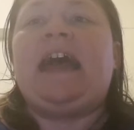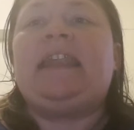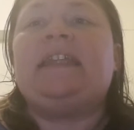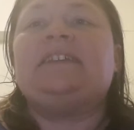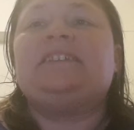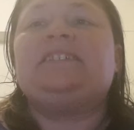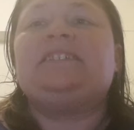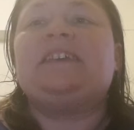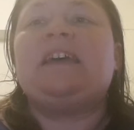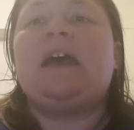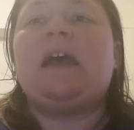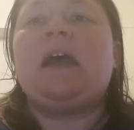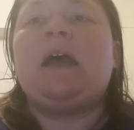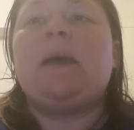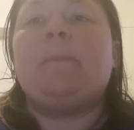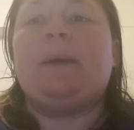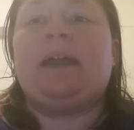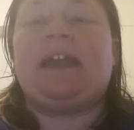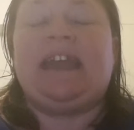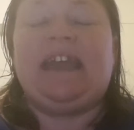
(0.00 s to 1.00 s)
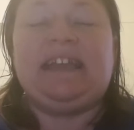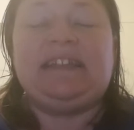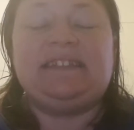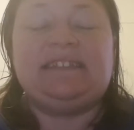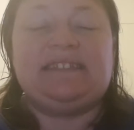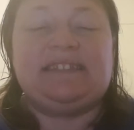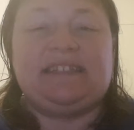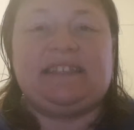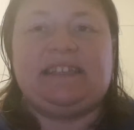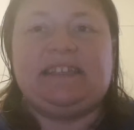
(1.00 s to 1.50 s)
Alice
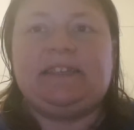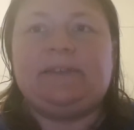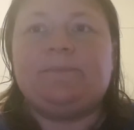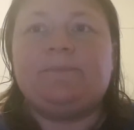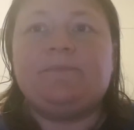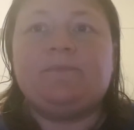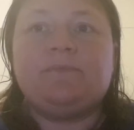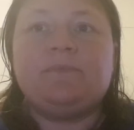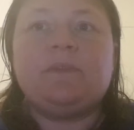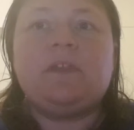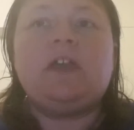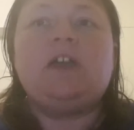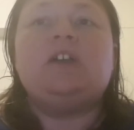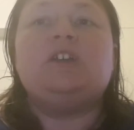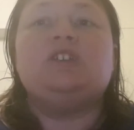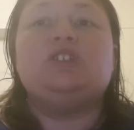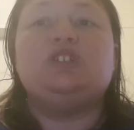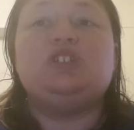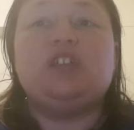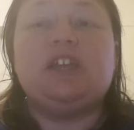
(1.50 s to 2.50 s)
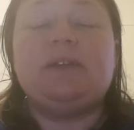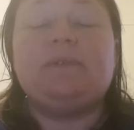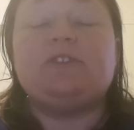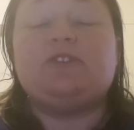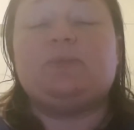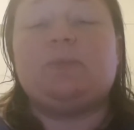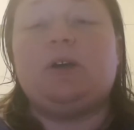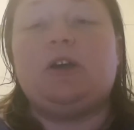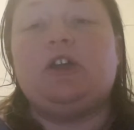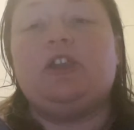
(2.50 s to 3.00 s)
Mackenzie. She
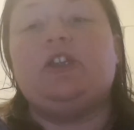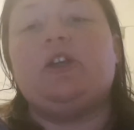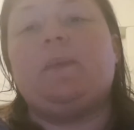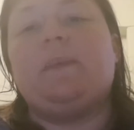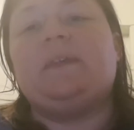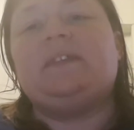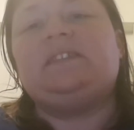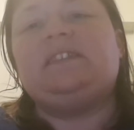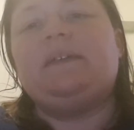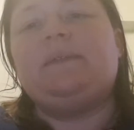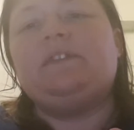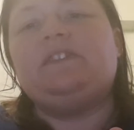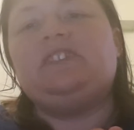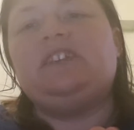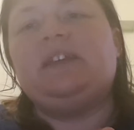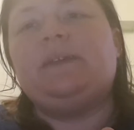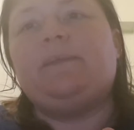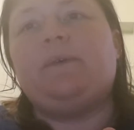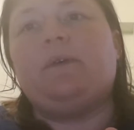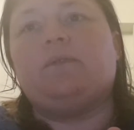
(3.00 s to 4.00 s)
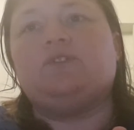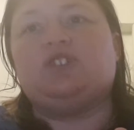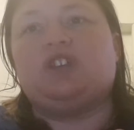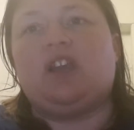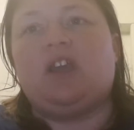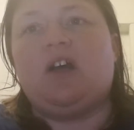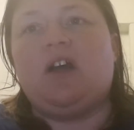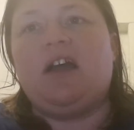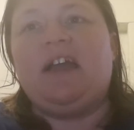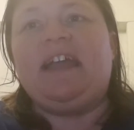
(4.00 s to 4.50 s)
was murdered on the 17th of
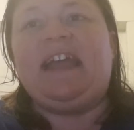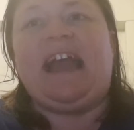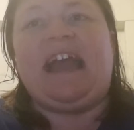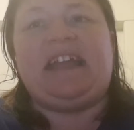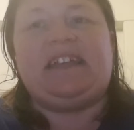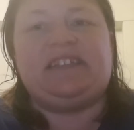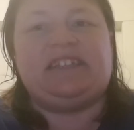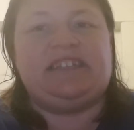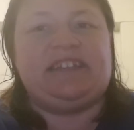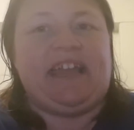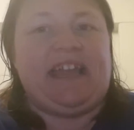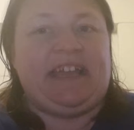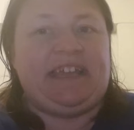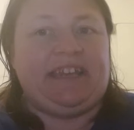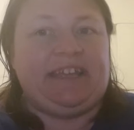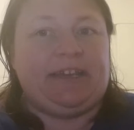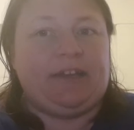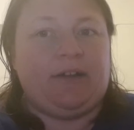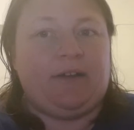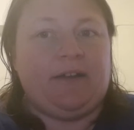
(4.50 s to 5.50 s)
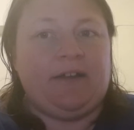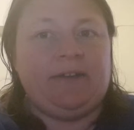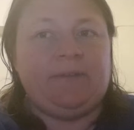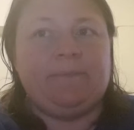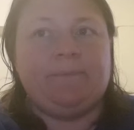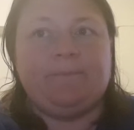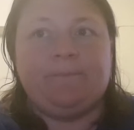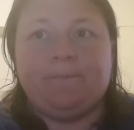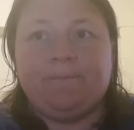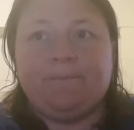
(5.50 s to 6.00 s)
July 1889.